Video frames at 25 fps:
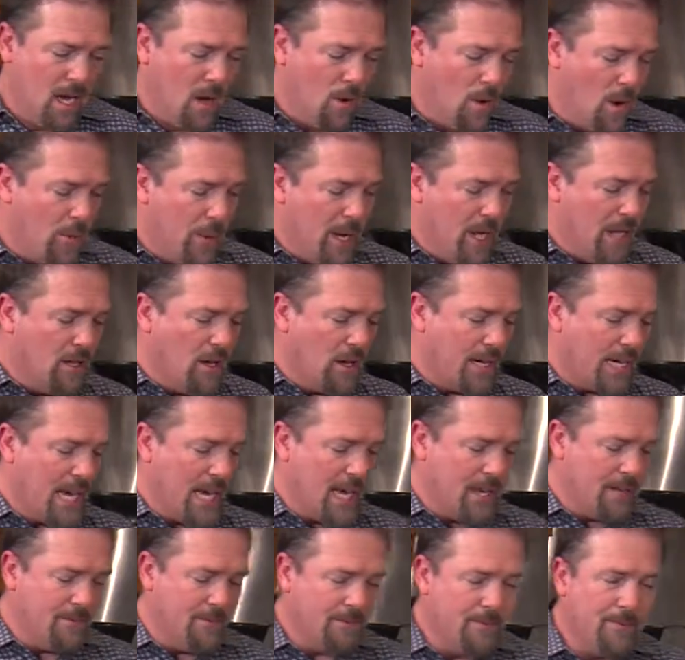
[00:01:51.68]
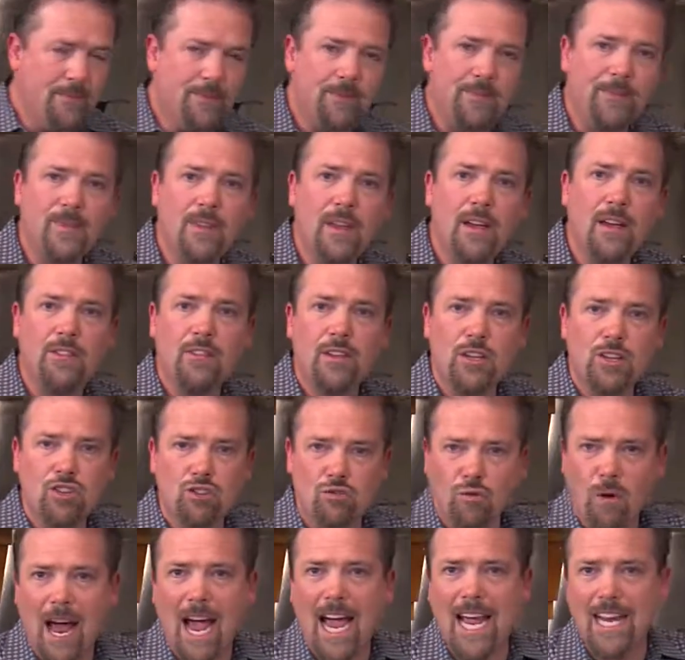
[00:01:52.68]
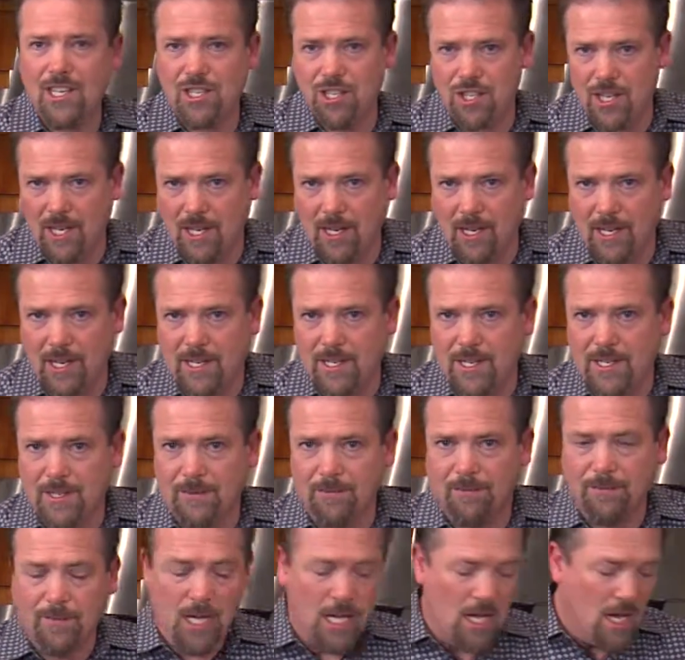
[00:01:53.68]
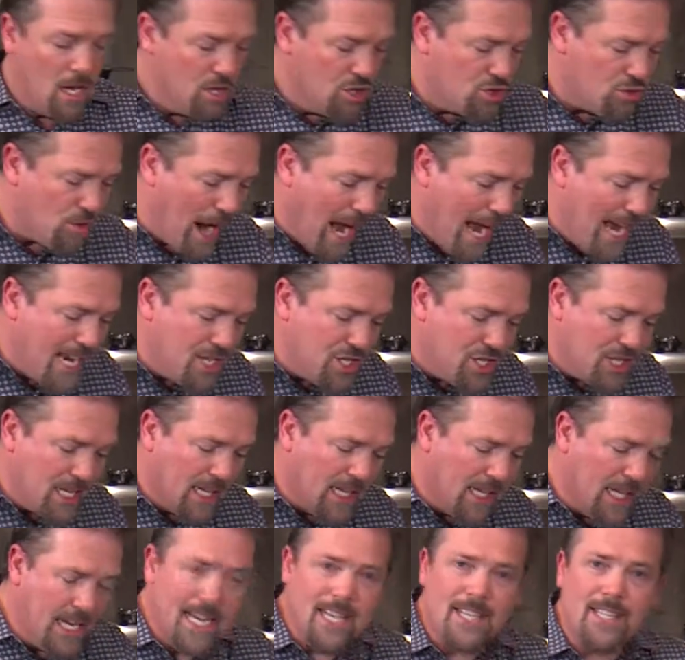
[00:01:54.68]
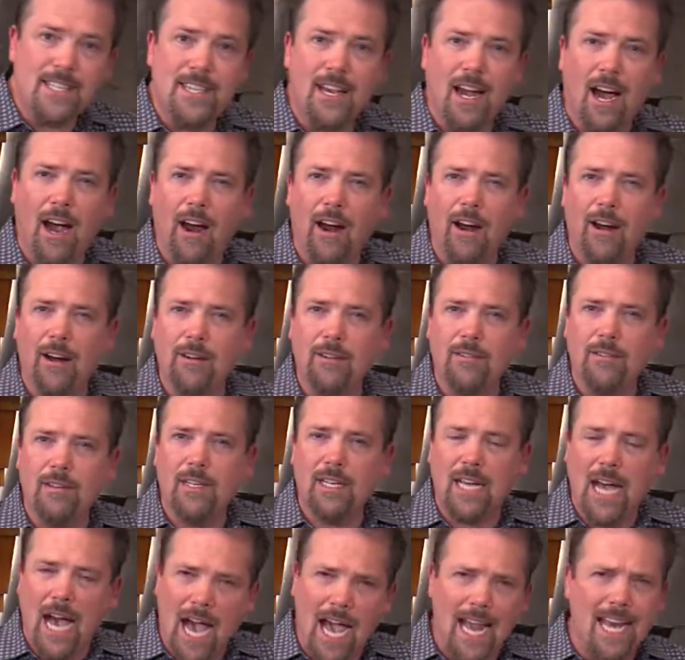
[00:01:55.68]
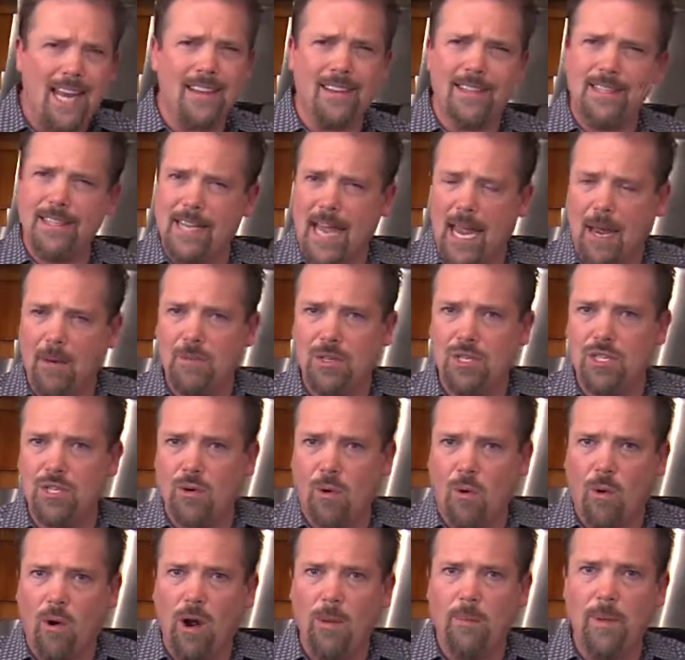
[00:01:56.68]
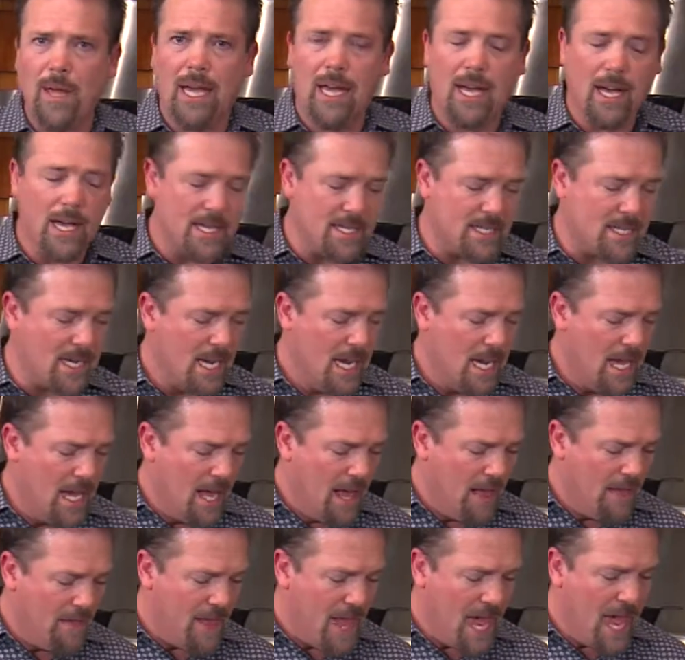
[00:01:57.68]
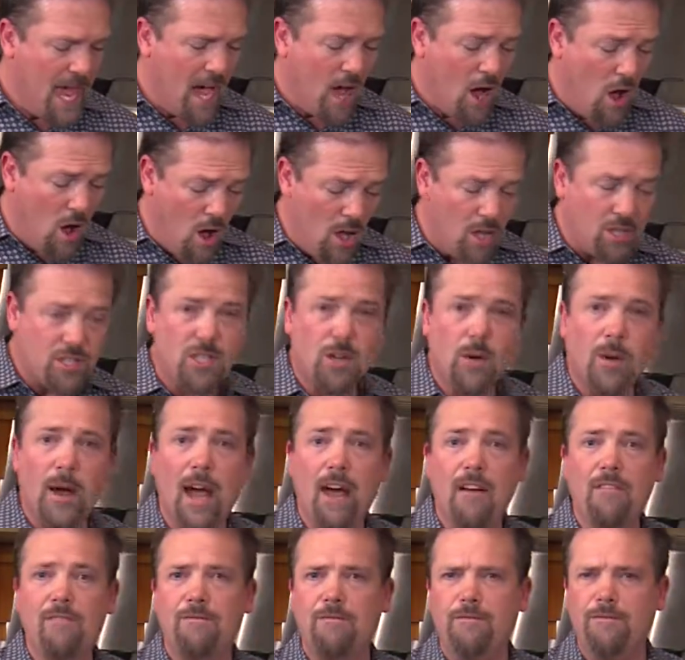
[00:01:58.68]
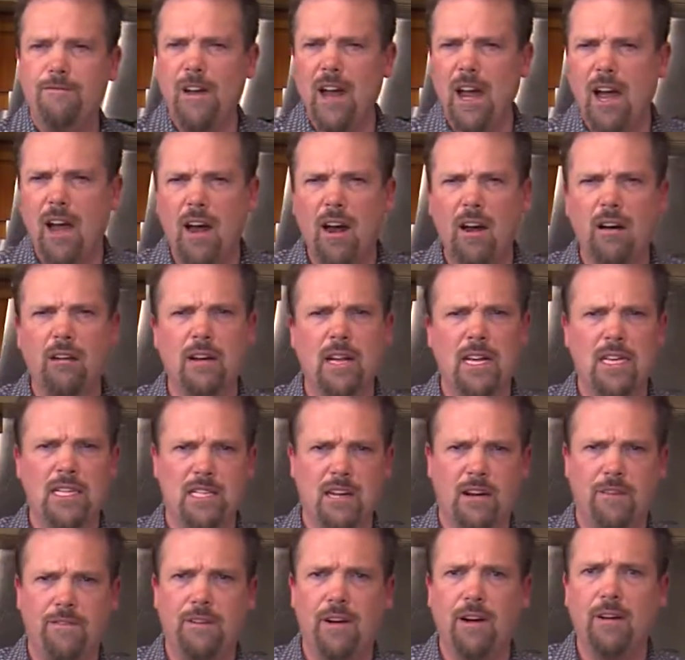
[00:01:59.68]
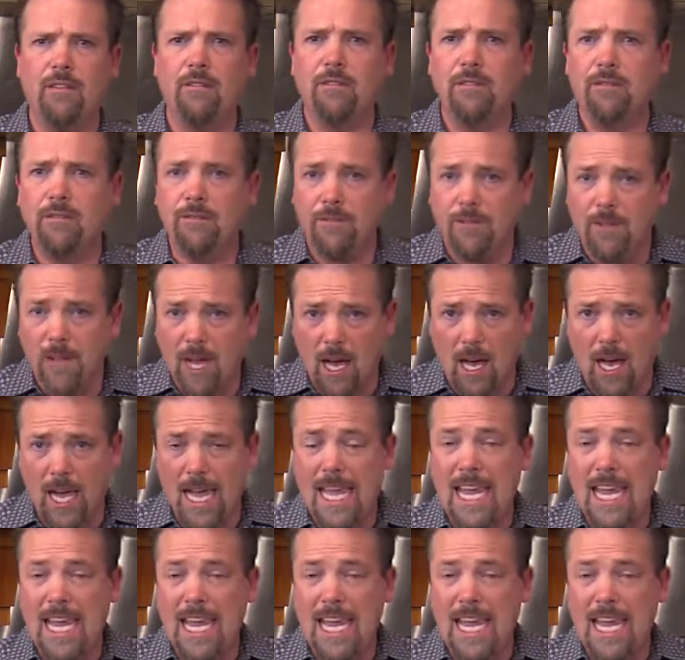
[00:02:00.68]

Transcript: When we look at the dried chilies, dried chilies are kind of the same story because they also have very different uh,